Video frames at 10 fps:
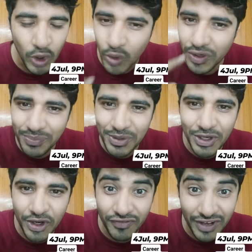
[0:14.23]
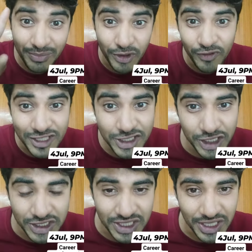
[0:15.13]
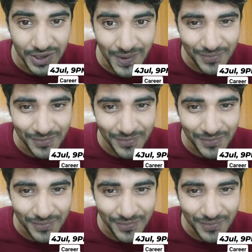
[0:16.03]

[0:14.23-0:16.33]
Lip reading: over a period of time, you will succeed.